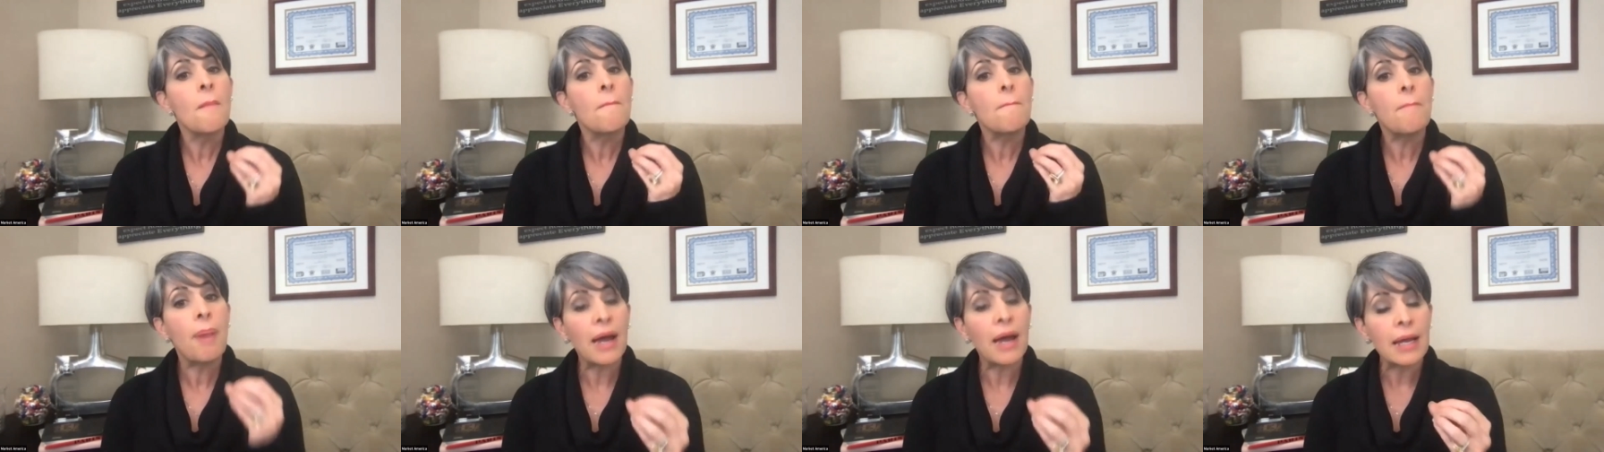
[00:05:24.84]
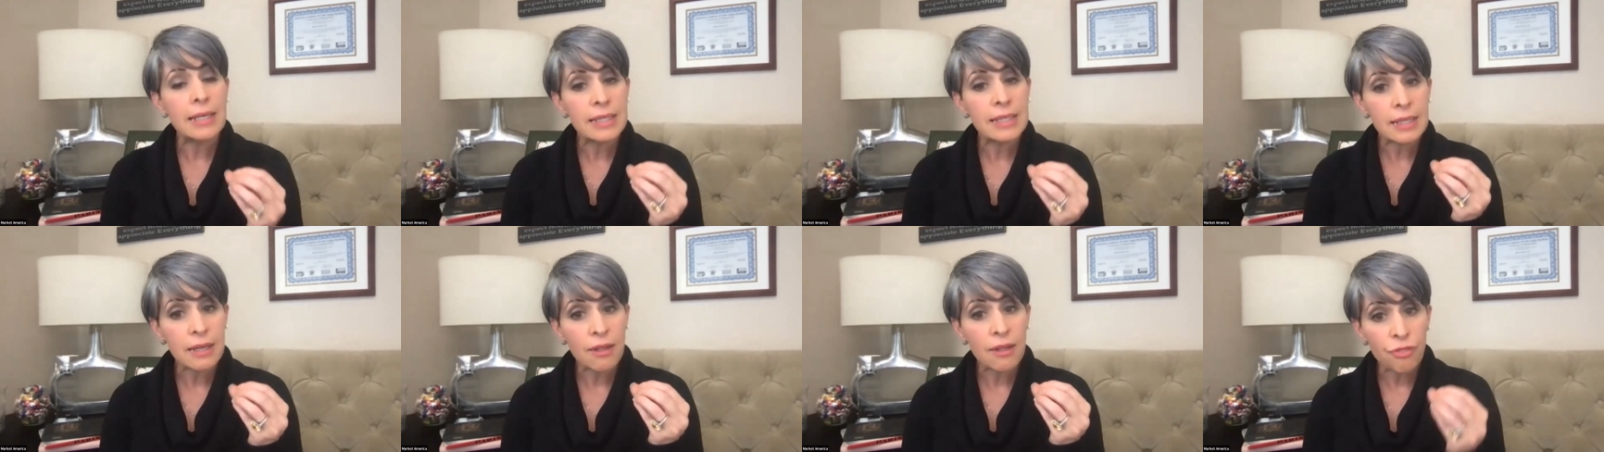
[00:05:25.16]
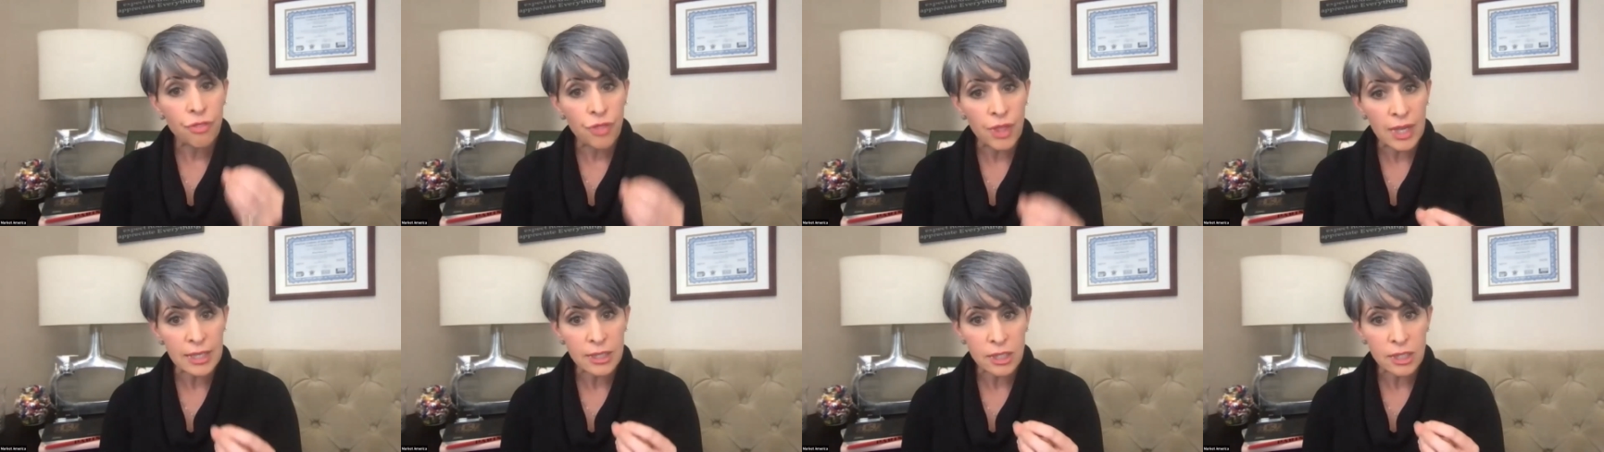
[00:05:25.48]
But
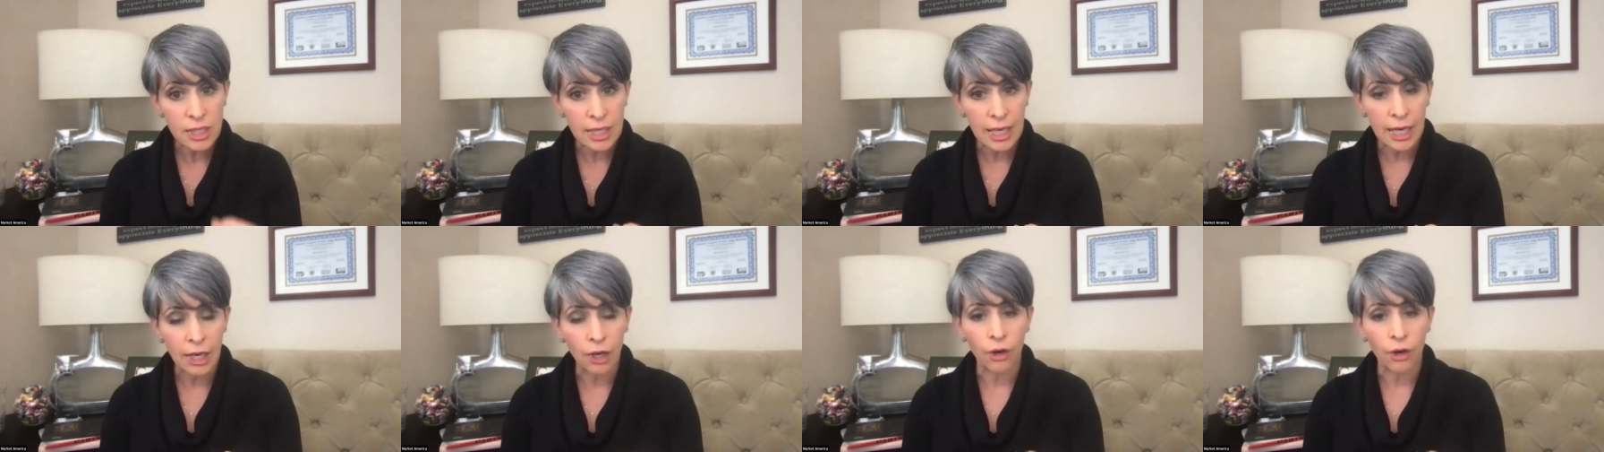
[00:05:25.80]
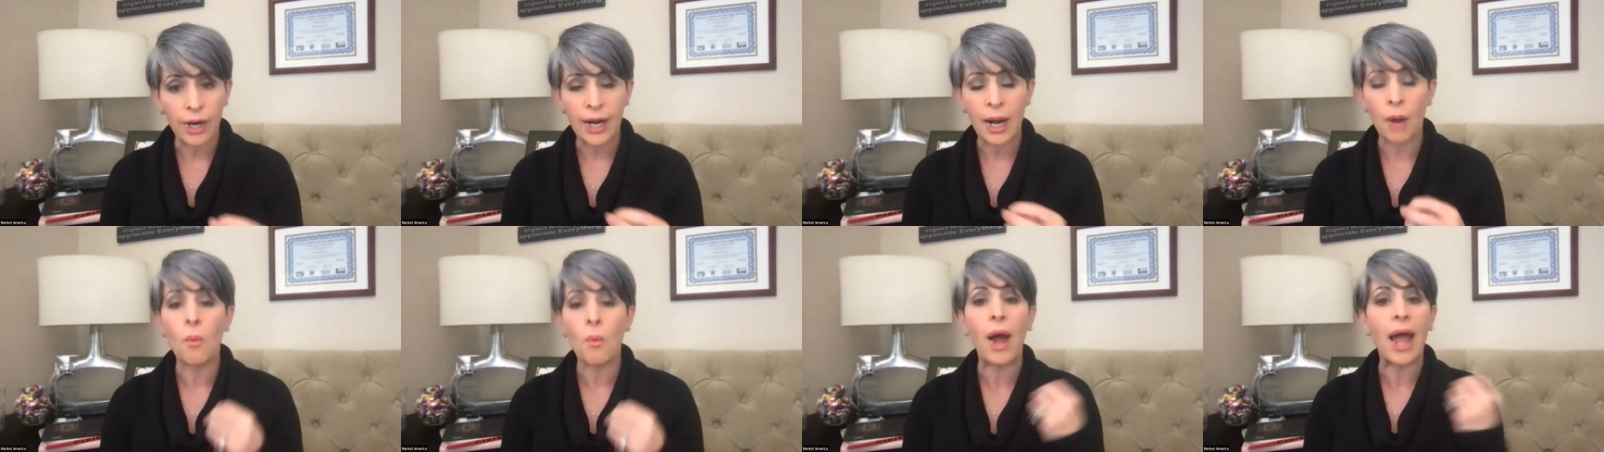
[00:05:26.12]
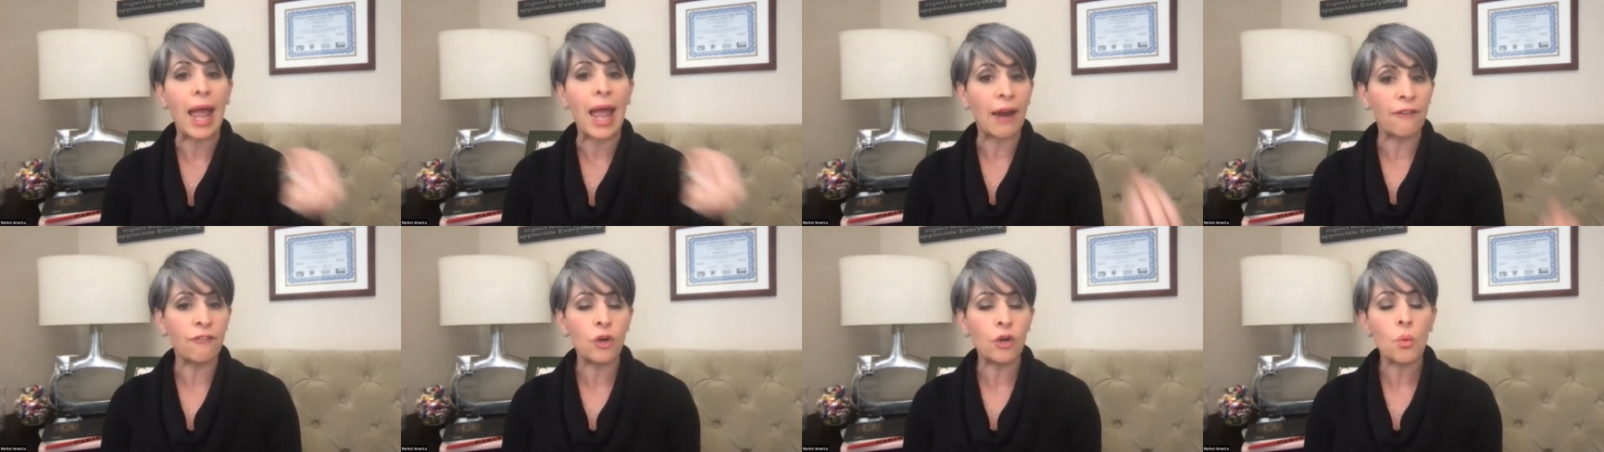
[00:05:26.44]
this year, and I want
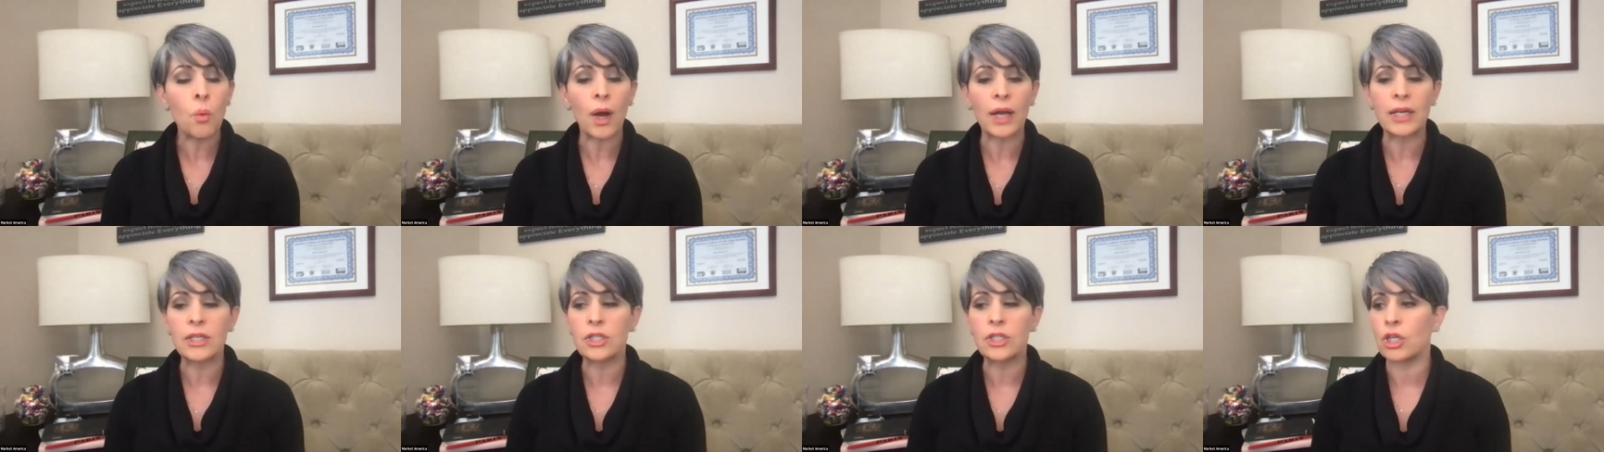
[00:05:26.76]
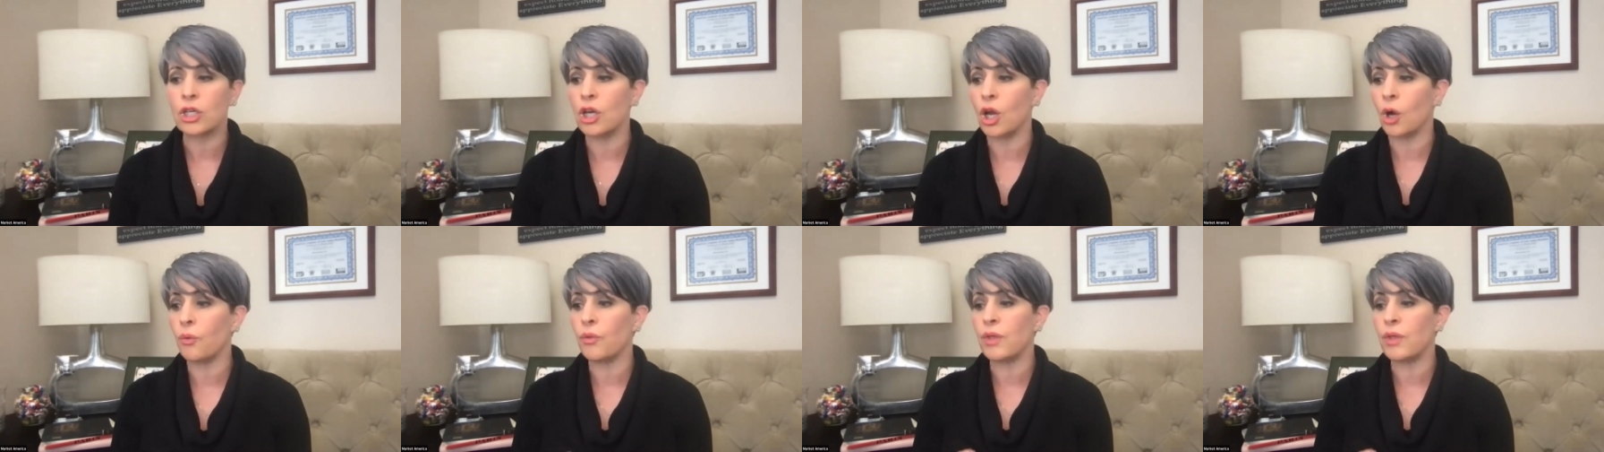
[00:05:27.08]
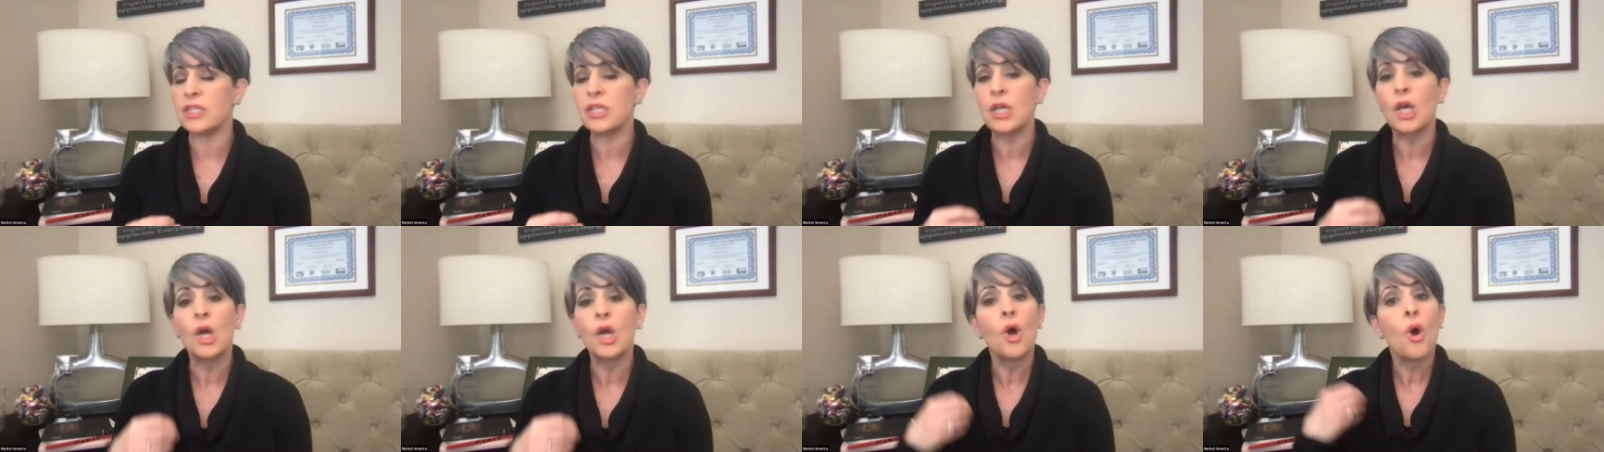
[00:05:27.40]
everyone to know this,